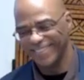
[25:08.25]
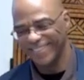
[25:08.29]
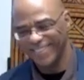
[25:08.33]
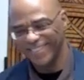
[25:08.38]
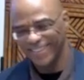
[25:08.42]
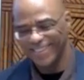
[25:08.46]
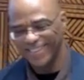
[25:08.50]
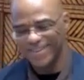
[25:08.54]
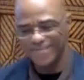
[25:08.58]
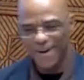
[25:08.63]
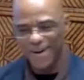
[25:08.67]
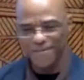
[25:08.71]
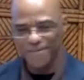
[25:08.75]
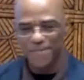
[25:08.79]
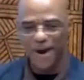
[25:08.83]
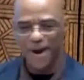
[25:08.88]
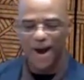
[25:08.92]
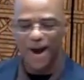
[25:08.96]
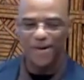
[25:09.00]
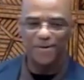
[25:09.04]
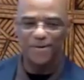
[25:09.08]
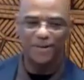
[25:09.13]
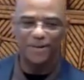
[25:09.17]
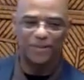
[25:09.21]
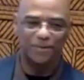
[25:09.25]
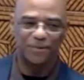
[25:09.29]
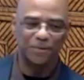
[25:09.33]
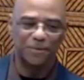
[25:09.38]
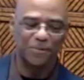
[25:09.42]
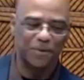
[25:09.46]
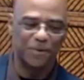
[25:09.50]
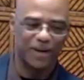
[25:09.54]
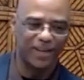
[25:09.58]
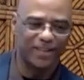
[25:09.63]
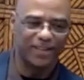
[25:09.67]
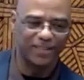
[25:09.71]
And my parents were
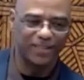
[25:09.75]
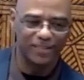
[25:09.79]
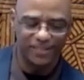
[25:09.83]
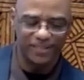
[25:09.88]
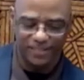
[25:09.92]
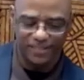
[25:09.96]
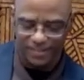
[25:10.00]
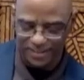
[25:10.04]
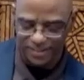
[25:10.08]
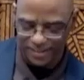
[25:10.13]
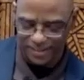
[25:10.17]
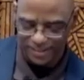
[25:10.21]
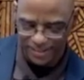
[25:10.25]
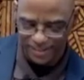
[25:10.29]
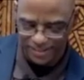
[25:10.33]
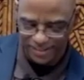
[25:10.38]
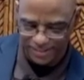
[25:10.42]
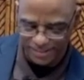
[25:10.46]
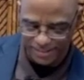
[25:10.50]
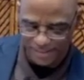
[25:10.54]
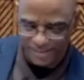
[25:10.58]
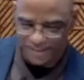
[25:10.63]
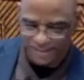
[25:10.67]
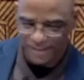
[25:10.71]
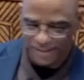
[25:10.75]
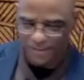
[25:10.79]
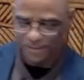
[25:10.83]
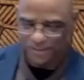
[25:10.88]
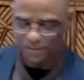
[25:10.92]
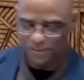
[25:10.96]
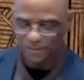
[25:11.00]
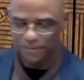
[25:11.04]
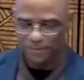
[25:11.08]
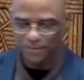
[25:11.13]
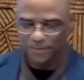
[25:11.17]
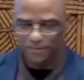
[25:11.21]
ones, you
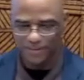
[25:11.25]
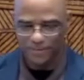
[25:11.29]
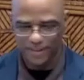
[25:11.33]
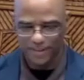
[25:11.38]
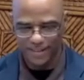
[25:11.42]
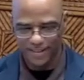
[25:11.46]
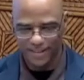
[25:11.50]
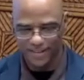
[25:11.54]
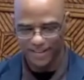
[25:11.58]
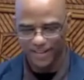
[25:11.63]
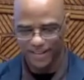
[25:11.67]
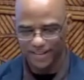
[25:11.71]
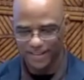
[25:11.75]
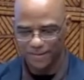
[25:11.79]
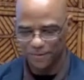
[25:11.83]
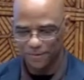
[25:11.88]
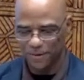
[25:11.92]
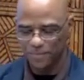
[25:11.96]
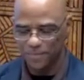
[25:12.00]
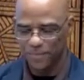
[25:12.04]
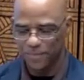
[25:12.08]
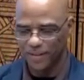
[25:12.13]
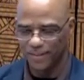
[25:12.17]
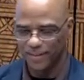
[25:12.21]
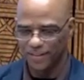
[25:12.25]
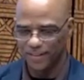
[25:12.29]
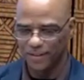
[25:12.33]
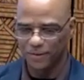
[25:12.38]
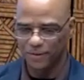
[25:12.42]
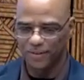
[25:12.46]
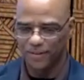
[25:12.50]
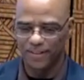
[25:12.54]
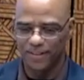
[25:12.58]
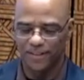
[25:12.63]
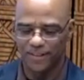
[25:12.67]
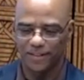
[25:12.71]
know, they grew up in the,
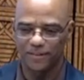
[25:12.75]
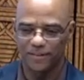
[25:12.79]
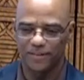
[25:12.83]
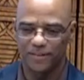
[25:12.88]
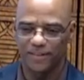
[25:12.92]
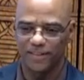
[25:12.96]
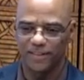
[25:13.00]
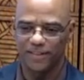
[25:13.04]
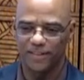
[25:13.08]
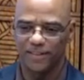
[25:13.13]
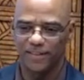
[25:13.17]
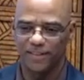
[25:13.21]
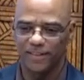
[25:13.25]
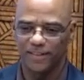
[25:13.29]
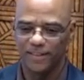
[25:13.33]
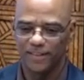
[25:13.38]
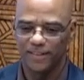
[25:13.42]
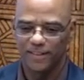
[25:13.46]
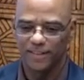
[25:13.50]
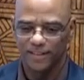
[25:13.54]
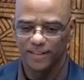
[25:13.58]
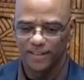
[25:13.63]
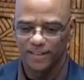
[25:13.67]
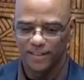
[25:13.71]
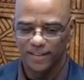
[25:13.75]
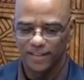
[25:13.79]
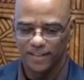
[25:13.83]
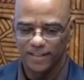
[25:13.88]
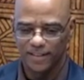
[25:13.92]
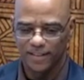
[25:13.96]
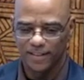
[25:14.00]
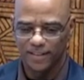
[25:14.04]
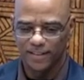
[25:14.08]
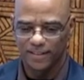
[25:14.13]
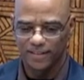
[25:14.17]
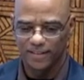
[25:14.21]
you know, the
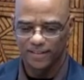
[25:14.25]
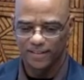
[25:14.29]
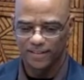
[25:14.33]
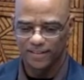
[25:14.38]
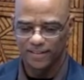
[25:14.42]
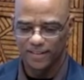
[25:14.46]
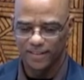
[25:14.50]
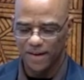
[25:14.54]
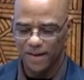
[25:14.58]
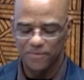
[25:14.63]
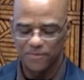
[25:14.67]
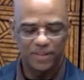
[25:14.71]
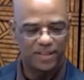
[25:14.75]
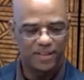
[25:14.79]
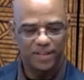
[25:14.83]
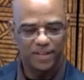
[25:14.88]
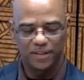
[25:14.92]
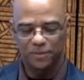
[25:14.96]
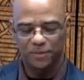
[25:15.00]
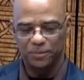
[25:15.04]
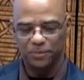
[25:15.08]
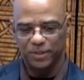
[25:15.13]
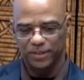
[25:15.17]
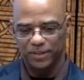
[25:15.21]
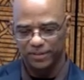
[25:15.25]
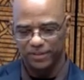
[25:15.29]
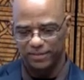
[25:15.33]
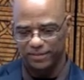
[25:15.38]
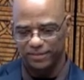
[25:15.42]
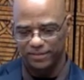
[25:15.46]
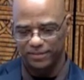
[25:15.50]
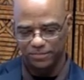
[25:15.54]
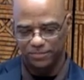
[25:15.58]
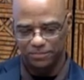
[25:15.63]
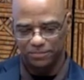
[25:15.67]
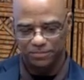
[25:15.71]
everything
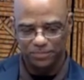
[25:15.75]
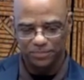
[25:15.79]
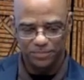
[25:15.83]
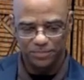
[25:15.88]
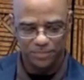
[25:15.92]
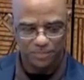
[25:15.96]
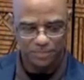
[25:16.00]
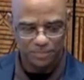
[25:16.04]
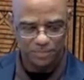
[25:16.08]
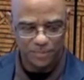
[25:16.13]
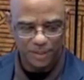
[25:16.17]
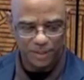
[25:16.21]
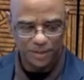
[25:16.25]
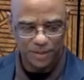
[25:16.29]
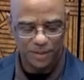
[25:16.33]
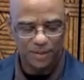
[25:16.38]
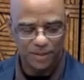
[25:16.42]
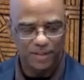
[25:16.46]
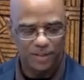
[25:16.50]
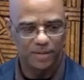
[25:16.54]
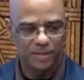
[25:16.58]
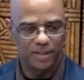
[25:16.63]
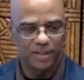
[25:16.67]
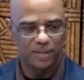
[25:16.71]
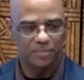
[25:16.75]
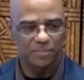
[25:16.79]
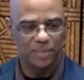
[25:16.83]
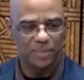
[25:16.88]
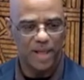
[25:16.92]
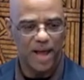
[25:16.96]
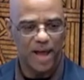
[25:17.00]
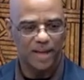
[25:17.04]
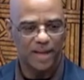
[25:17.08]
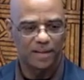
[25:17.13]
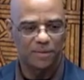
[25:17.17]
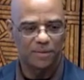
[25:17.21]
was, you know, in
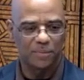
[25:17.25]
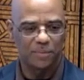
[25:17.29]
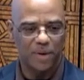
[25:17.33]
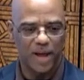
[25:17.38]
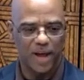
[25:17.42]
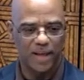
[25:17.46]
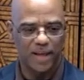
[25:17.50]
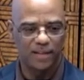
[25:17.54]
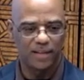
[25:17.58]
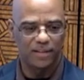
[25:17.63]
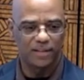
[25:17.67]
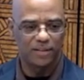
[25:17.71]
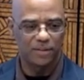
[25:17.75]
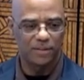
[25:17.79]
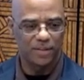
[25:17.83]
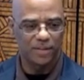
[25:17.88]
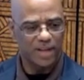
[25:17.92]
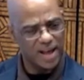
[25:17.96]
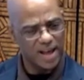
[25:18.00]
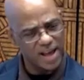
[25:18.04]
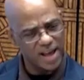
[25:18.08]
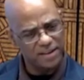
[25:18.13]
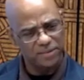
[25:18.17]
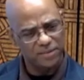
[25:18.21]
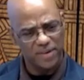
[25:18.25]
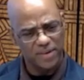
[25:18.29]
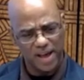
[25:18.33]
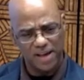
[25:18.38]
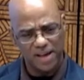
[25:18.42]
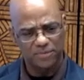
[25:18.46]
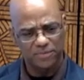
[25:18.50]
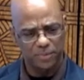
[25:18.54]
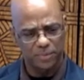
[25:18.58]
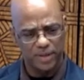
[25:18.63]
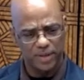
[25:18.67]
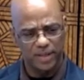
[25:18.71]
black and white, and you kind of
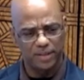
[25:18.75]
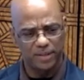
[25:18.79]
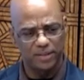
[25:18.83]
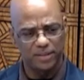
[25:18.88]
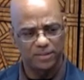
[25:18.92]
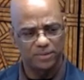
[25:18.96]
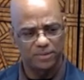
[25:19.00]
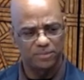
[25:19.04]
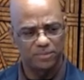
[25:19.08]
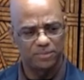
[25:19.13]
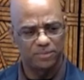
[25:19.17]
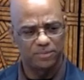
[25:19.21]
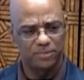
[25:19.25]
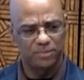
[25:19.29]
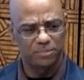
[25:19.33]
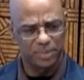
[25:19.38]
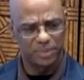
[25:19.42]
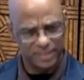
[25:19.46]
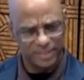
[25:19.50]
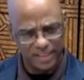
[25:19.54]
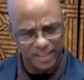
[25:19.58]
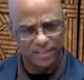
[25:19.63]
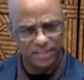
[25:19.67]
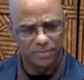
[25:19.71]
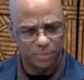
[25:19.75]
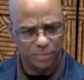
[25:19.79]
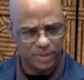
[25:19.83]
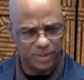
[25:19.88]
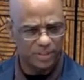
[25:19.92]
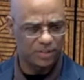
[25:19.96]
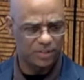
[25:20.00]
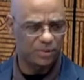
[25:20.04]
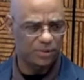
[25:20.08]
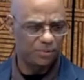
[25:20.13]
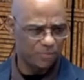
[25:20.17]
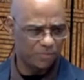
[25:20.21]
halfway believe what
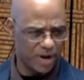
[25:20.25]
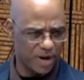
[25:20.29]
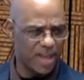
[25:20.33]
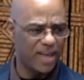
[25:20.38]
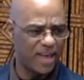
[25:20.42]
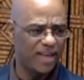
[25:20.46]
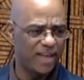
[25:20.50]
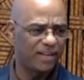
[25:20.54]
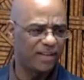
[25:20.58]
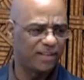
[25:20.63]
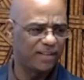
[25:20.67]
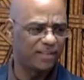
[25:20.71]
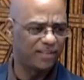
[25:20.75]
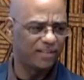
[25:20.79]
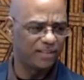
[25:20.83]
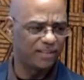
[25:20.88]
you read, and